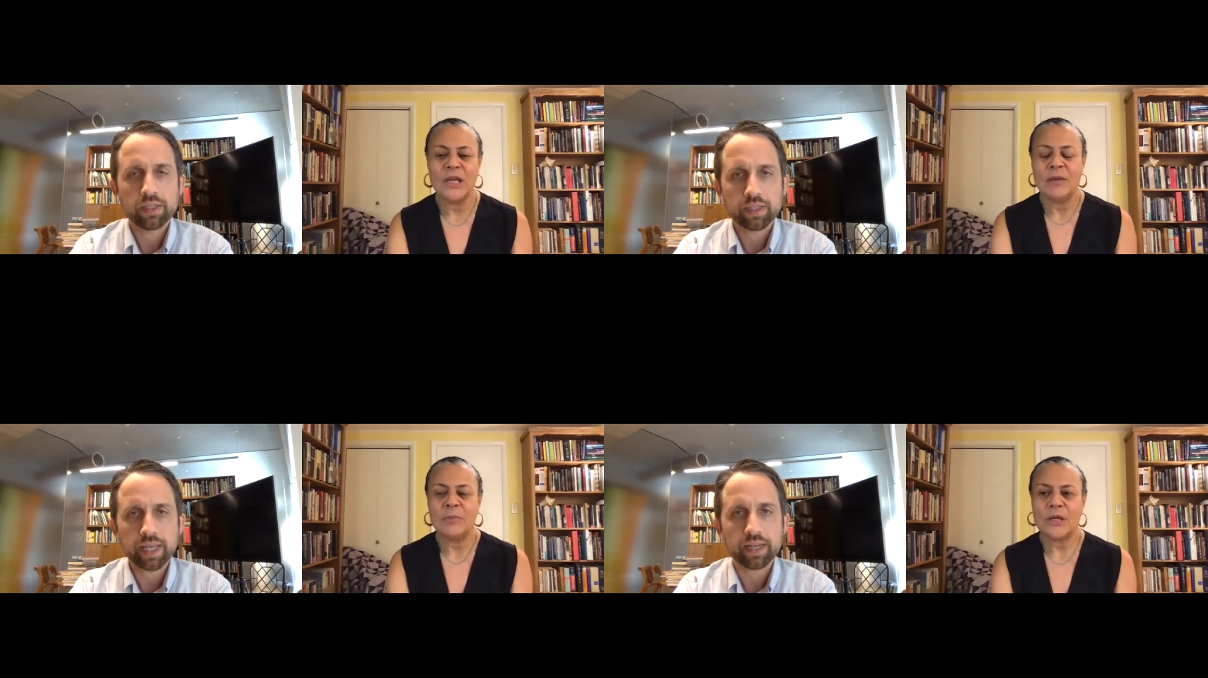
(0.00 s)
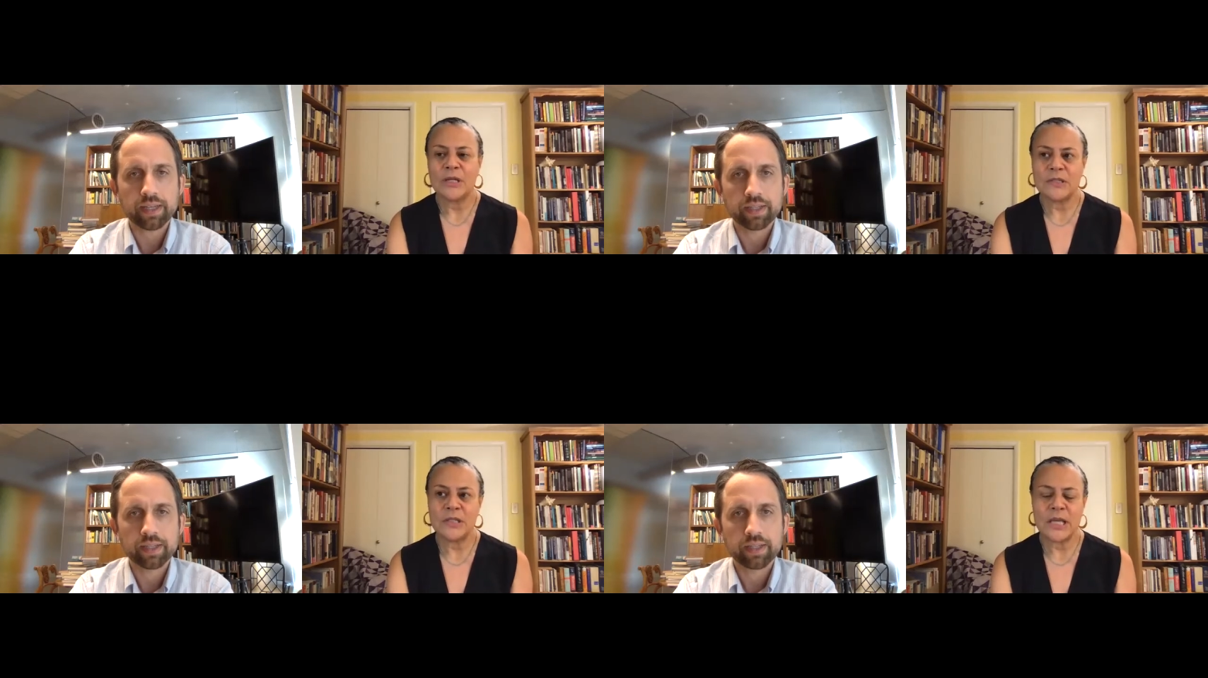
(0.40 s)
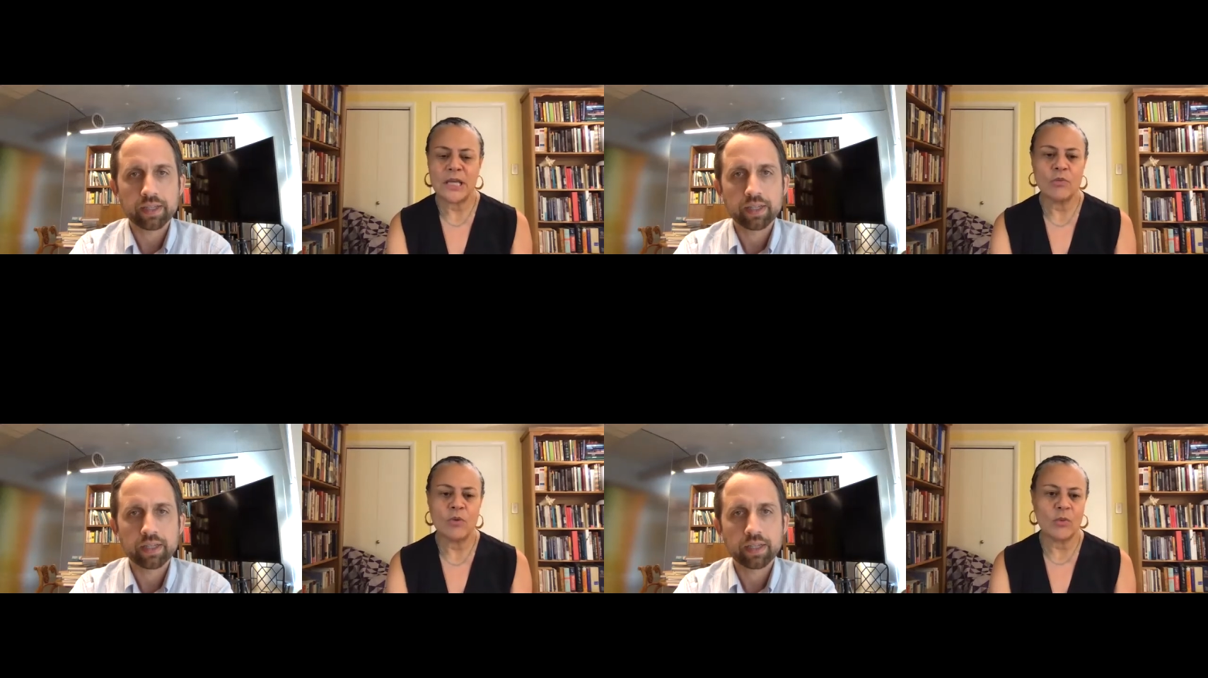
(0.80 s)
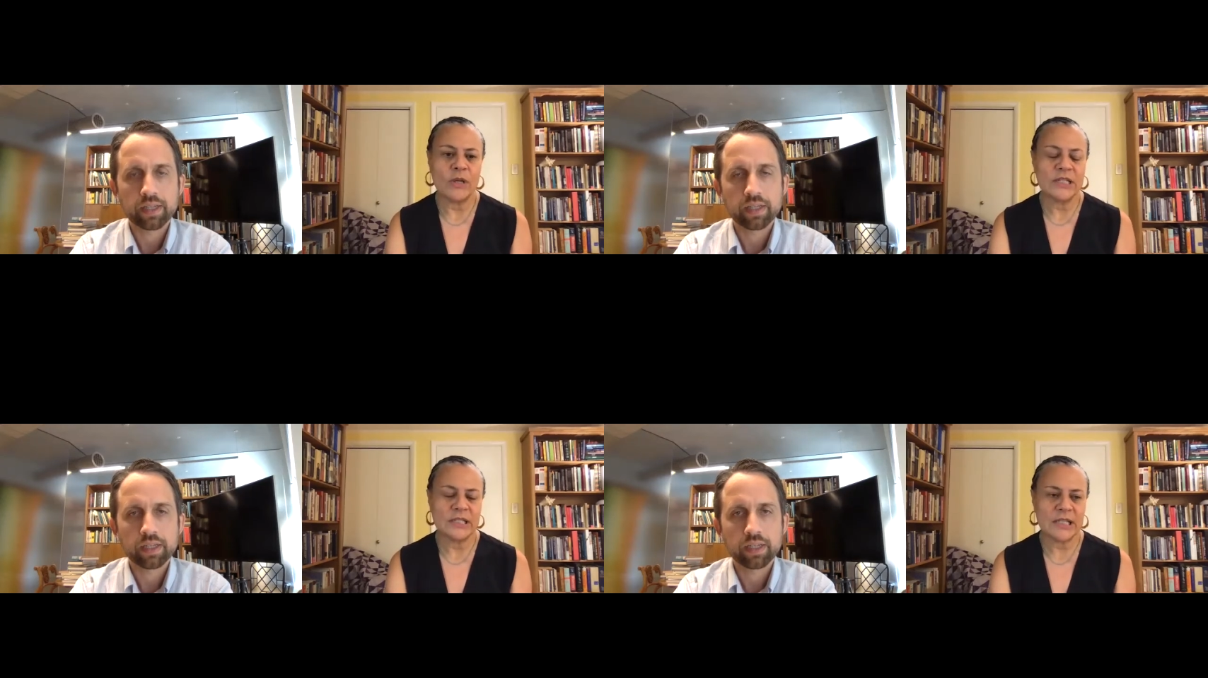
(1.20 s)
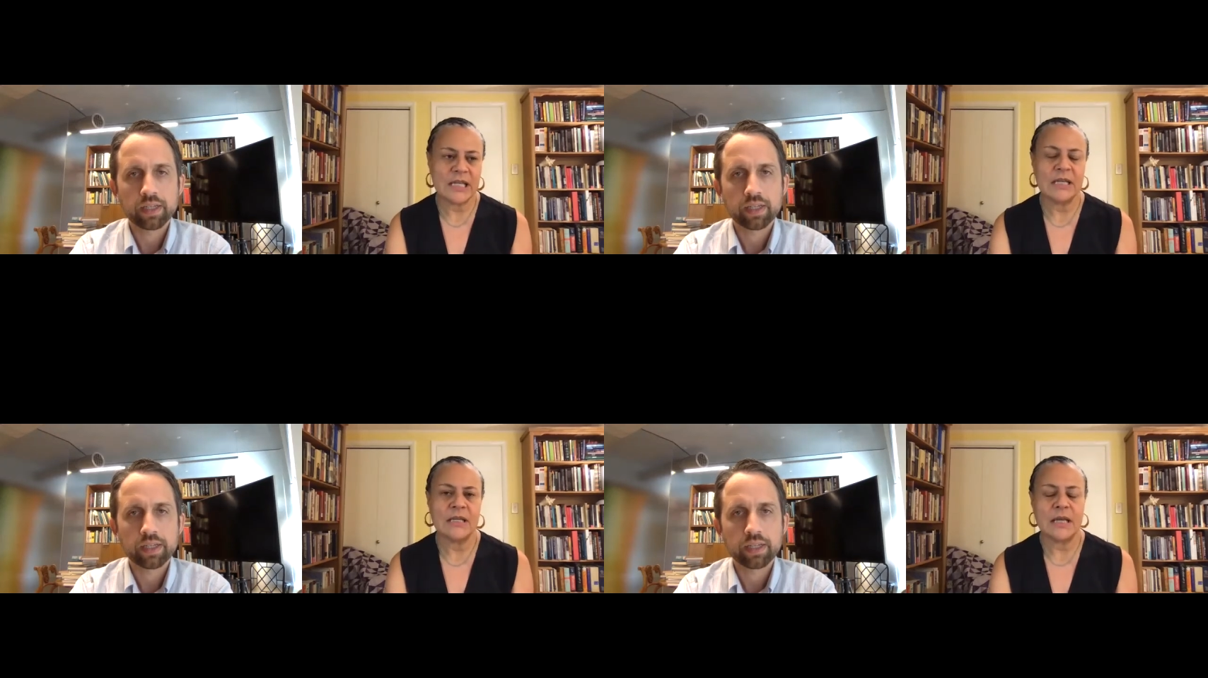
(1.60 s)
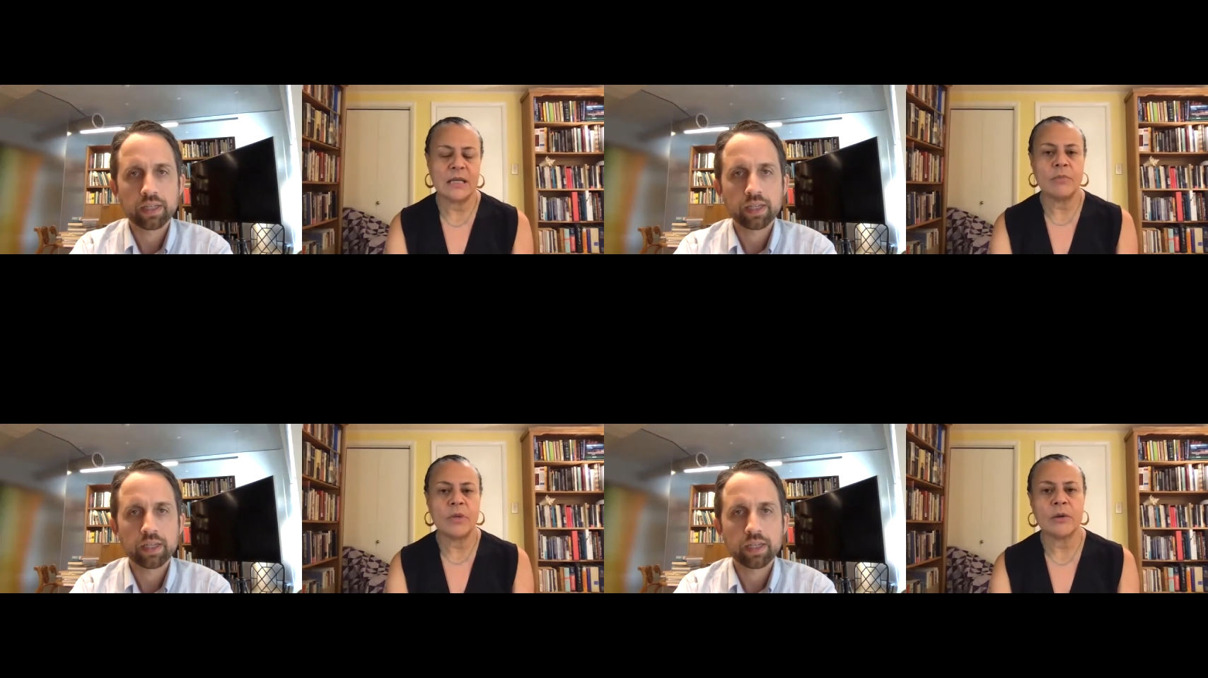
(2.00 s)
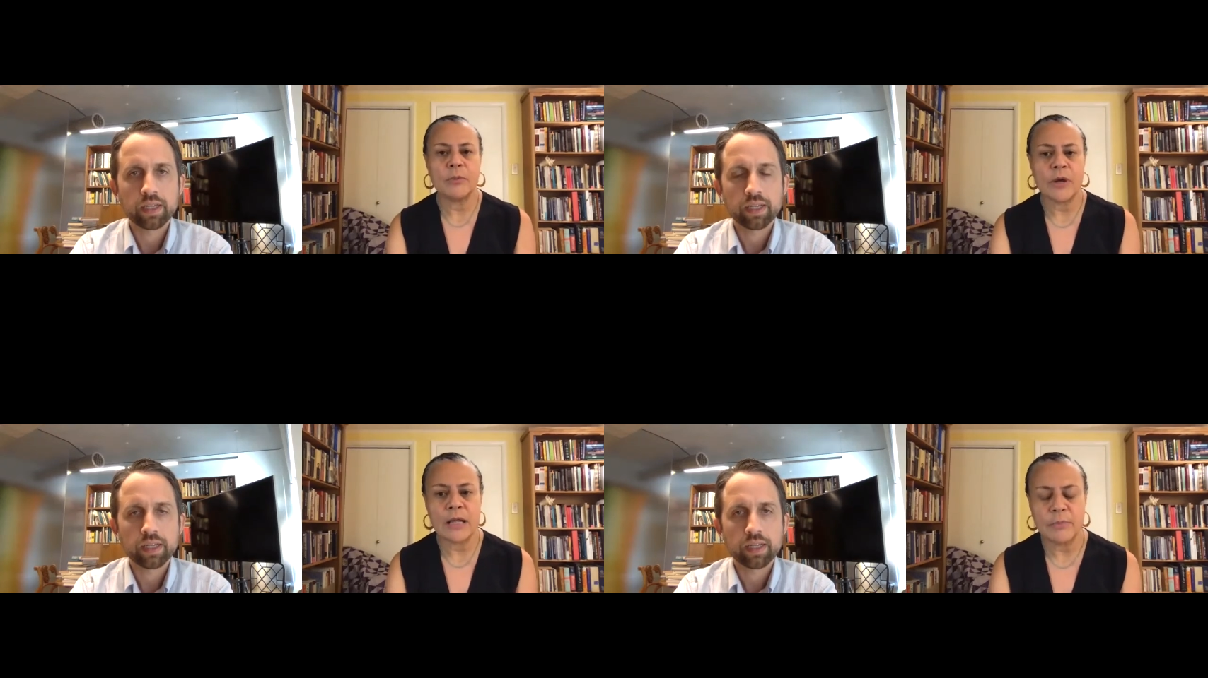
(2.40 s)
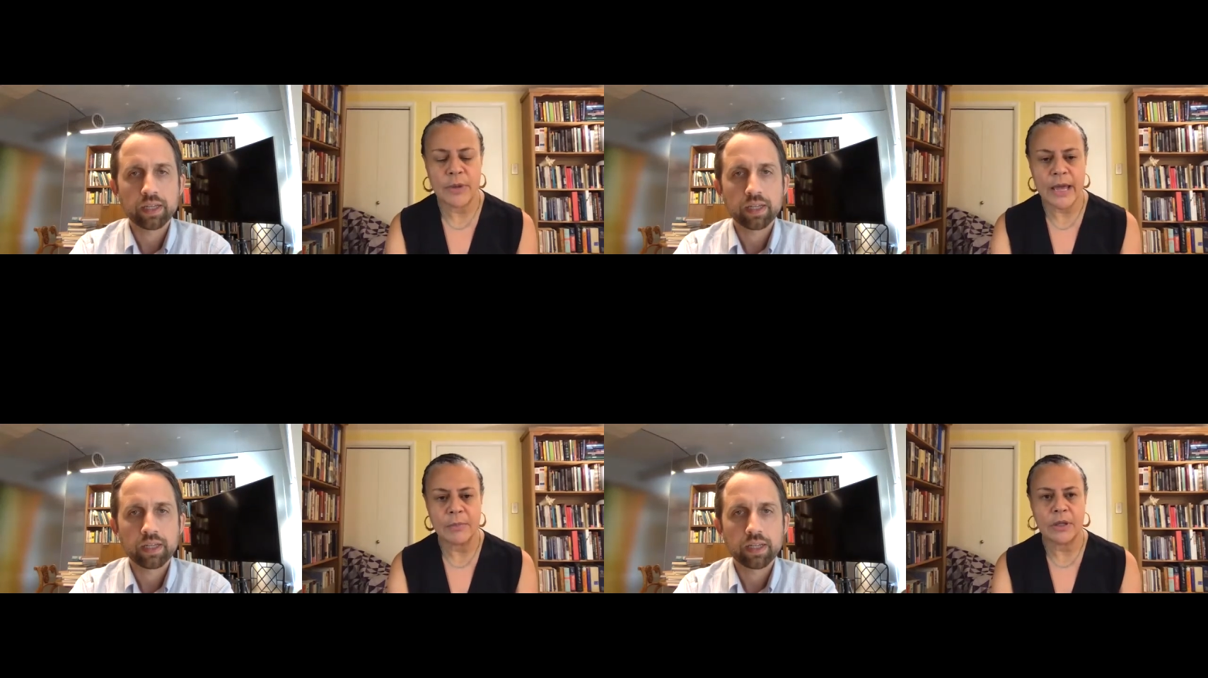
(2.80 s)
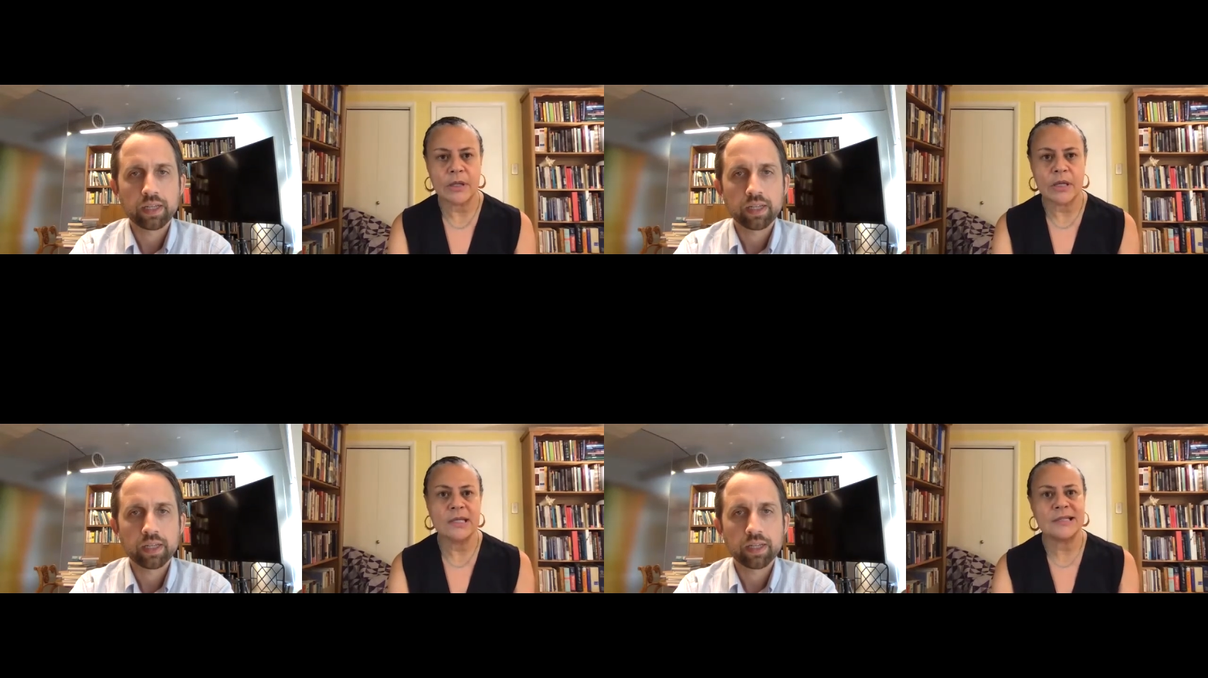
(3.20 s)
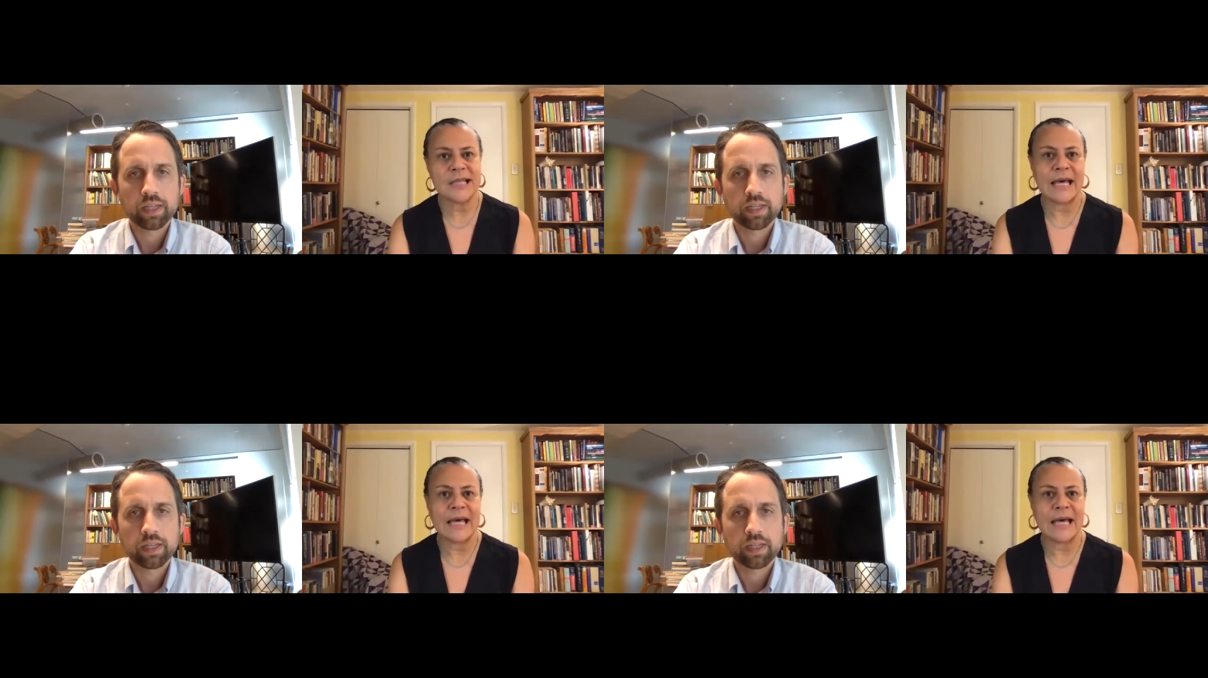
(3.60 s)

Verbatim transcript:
Speaker 1: Yeah. Because then what we see in Montgomery, Alabama is